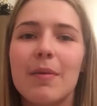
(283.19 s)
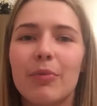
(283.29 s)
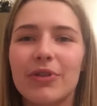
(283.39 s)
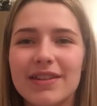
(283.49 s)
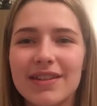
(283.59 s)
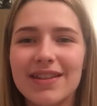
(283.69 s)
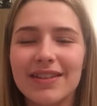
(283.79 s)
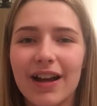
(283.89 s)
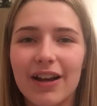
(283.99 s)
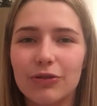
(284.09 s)
But you
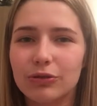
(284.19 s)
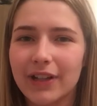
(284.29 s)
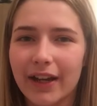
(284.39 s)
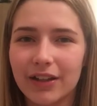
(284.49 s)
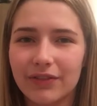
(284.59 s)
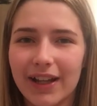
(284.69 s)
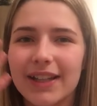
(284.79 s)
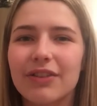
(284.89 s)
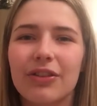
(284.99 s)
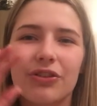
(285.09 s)
need a good kind of
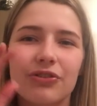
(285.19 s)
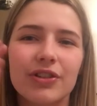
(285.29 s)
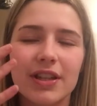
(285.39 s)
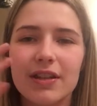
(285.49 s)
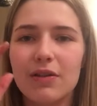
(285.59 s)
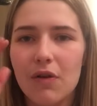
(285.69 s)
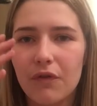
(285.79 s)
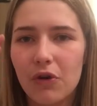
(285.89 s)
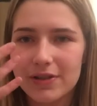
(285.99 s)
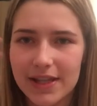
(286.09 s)
like
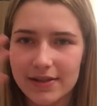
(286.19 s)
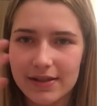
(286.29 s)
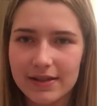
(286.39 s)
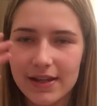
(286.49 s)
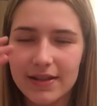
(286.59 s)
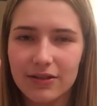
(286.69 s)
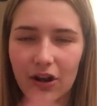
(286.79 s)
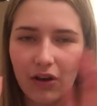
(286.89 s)
3-4 sentences